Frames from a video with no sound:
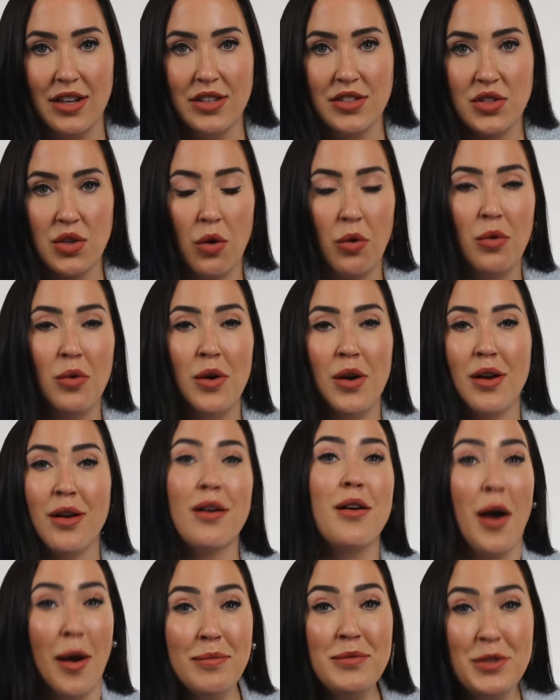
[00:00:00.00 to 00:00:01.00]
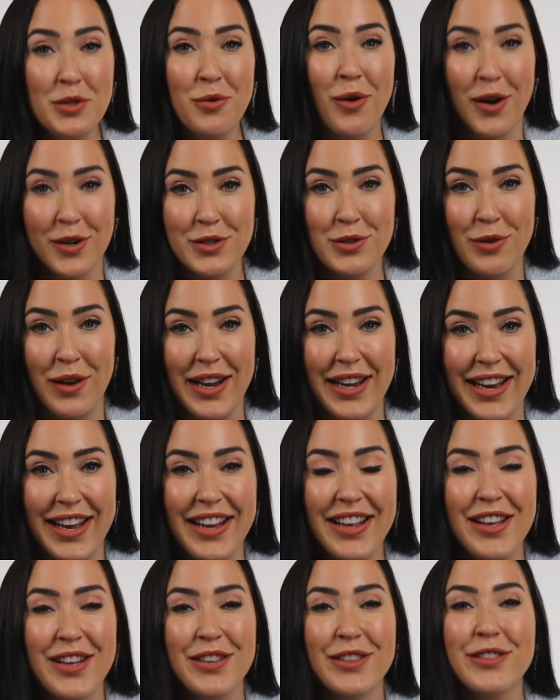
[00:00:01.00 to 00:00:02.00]
So come to our
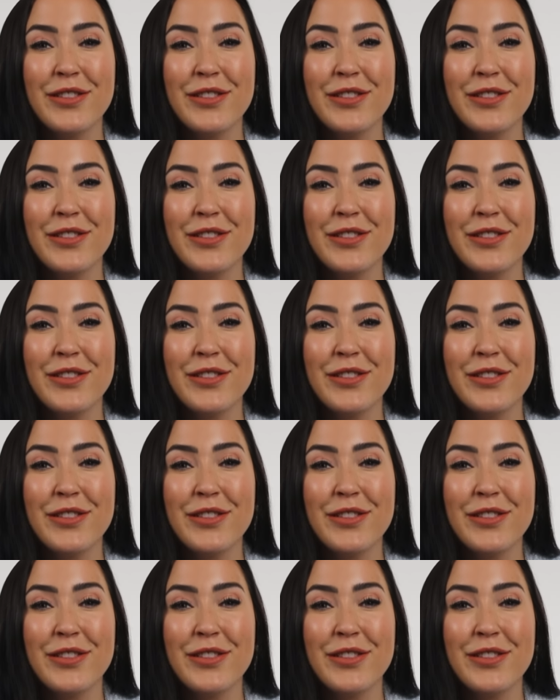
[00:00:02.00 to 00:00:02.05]
training,